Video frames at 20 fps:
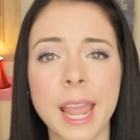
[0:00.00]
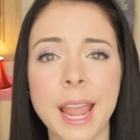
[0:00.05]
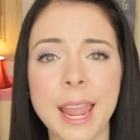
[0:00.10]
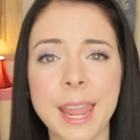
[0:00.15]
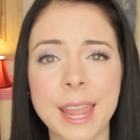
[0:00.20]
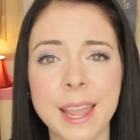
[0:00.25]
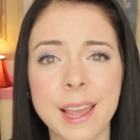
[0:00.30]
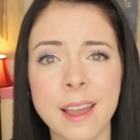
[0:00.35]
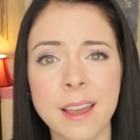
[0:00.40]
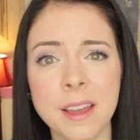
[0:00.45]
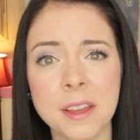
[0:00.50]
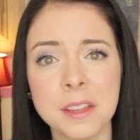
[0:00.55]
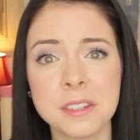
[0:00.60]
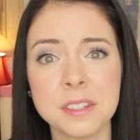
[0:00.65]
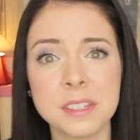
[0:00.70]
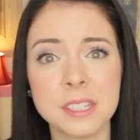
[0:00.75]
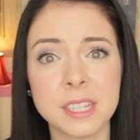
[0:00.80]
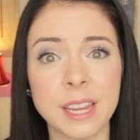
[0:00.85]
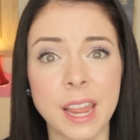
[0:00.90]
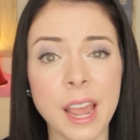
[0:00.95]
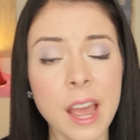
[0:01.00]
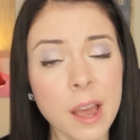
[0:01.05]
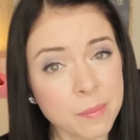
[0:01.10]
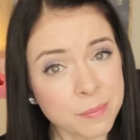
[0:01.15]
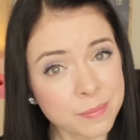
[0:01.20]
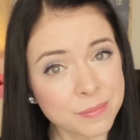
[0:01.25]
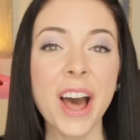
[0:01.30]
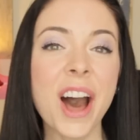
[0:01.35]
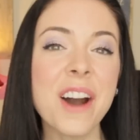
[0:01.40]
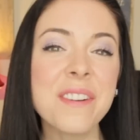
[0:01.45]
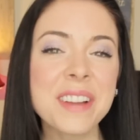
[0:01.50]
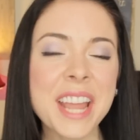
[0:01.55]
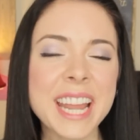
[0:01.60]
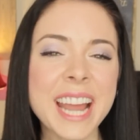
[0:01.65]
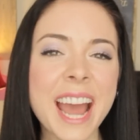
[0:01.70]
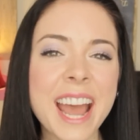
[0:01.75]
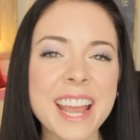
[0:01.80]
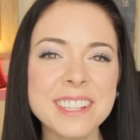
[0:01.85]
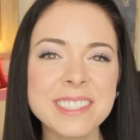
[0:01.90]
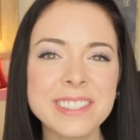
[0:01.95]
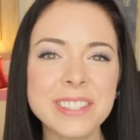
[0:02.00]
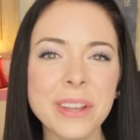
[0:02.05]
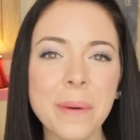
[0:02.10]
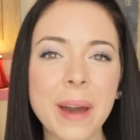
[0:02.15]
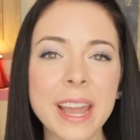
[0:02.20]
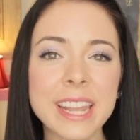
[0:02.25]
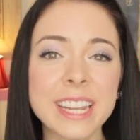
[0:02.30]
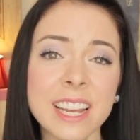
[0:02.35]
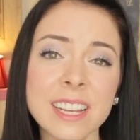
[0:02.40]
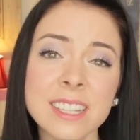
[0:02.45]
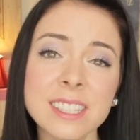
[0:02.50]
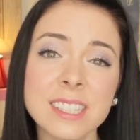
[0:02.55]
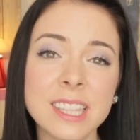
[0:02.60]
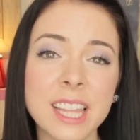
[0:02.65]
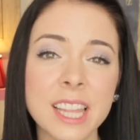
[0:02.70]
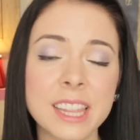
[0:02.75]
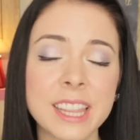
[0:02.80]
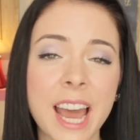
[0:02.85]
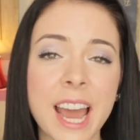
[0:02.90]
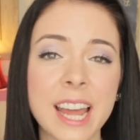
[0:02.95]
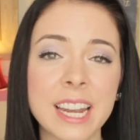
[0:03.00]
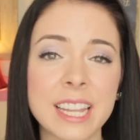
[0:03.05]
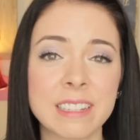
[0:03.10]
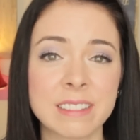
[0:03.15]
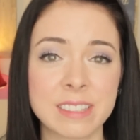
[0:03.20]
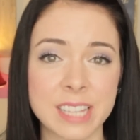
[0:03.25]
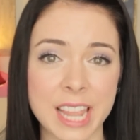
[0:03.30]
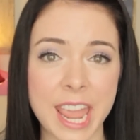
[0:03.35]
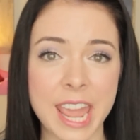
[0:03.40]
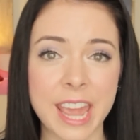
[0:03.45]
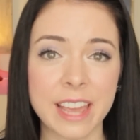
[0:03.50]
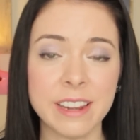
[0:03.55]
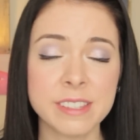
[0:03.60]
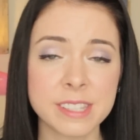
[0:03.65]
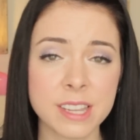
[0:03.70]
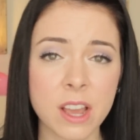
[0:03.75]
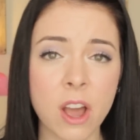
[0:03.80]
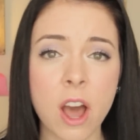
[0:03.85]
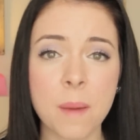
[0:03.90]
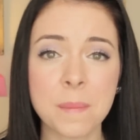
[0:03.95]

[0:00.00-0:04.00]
And yeah. Okay guys, so I guess that is it.